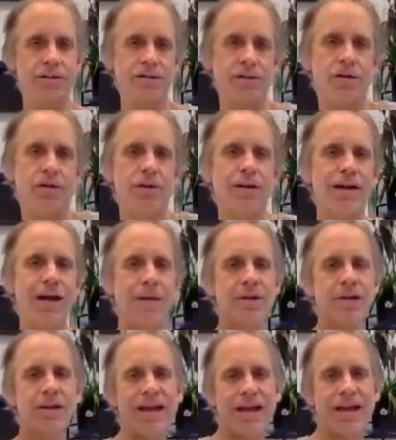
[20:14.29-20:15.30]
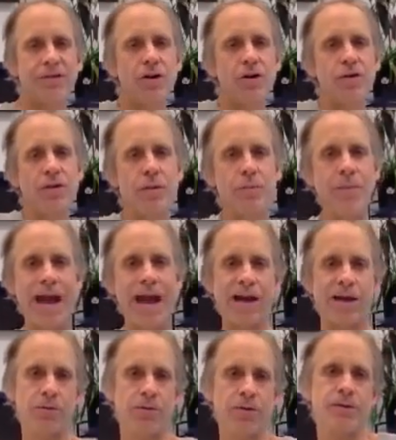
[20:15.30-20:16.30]
So I'm going to kind of go in the
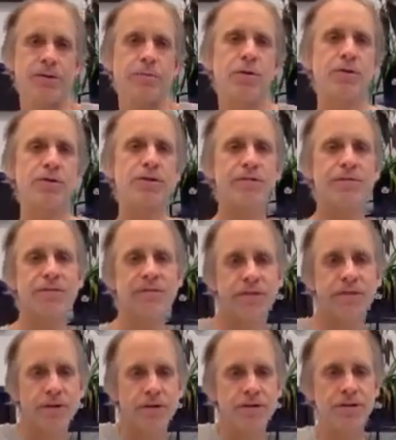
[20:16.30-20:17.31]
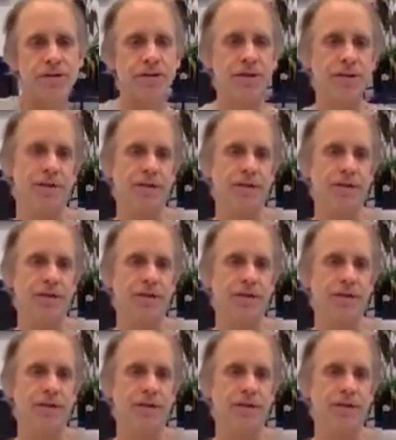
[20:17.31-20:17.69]
backwards motion first,